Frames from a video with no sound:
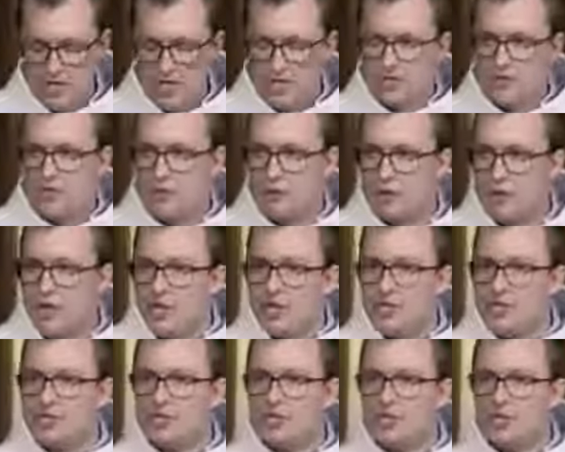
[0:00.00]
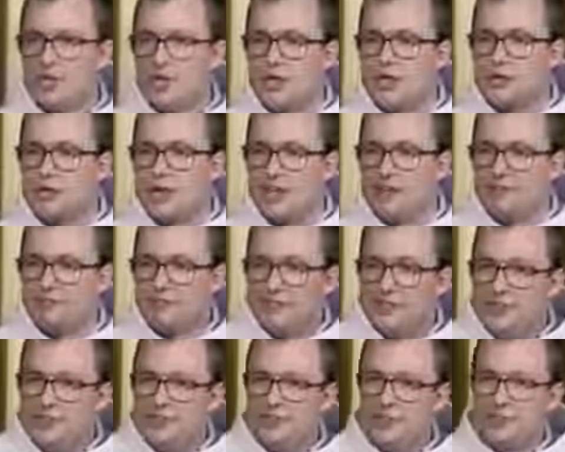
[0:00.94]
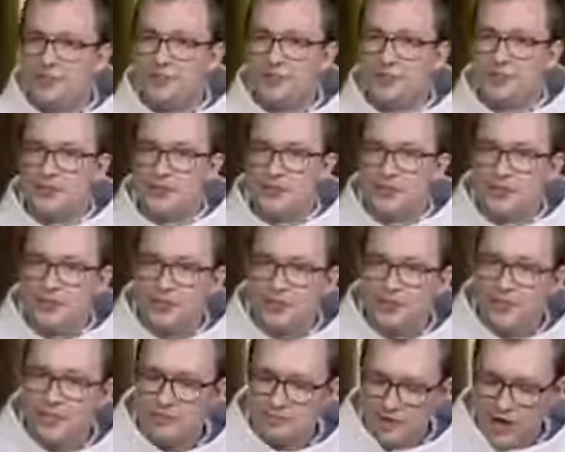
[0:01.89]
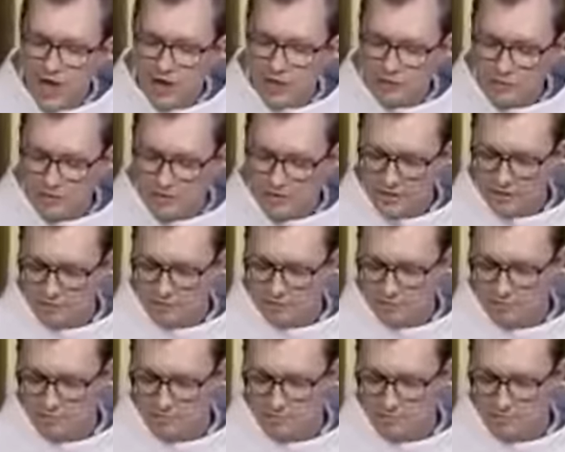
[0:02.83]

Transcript: So just try to feel the divine rhythm.